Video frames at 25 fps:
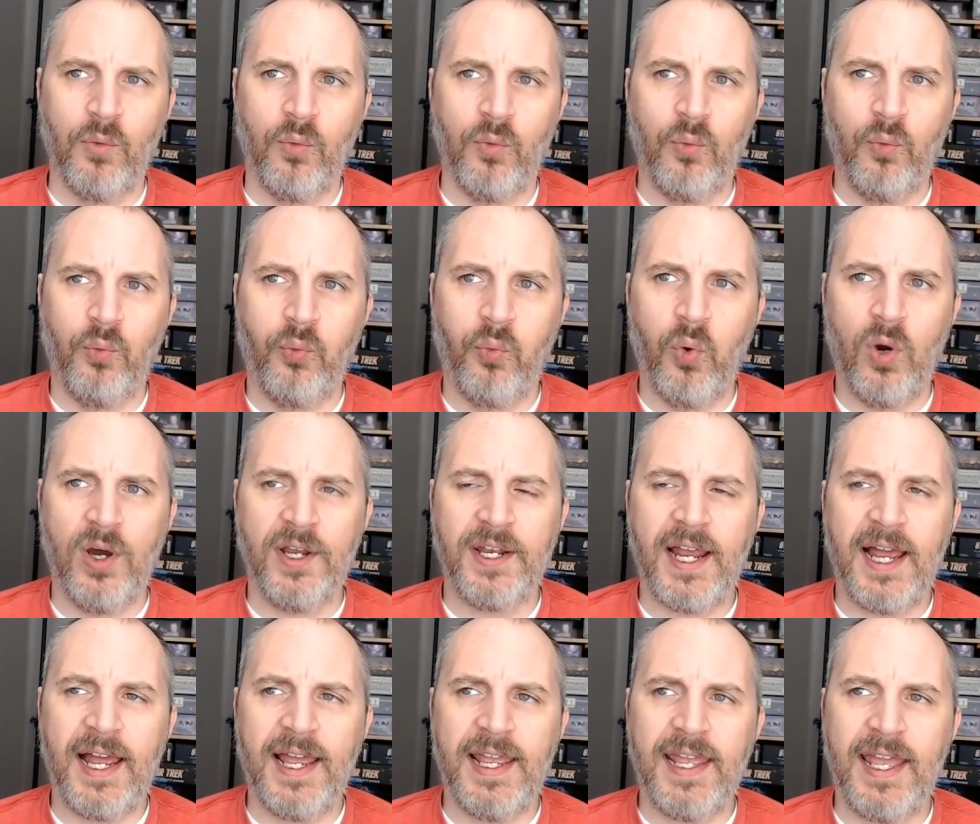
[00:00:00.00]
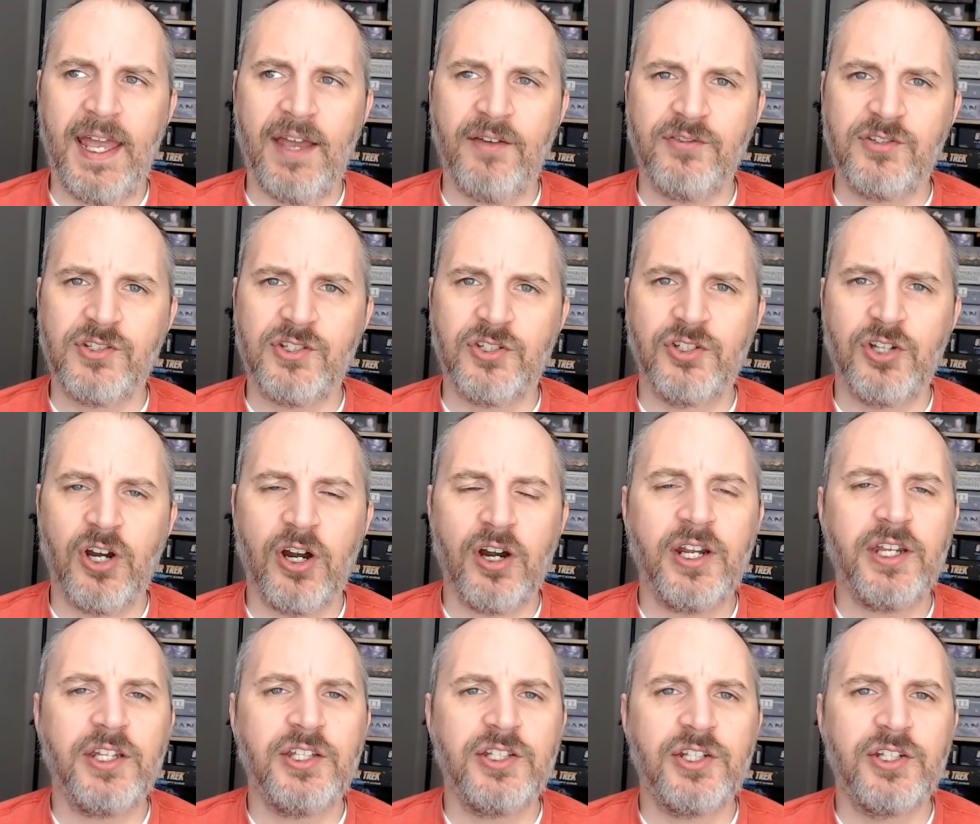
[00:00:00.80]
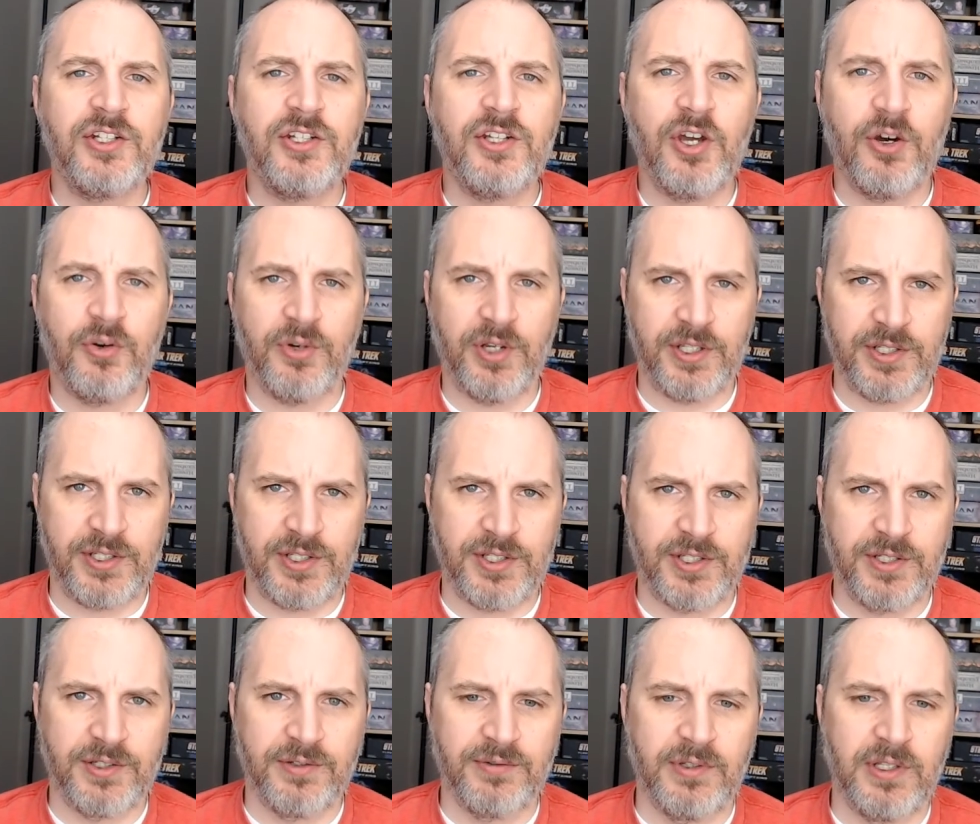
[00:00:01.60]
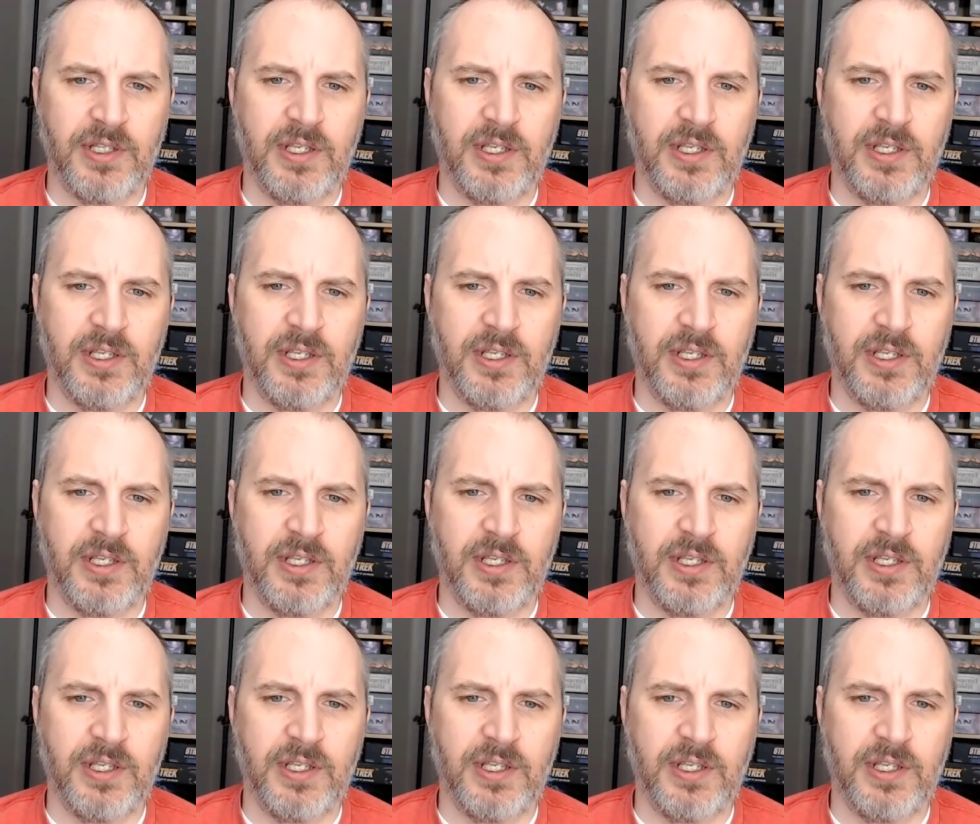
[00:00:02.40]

what I have started to notice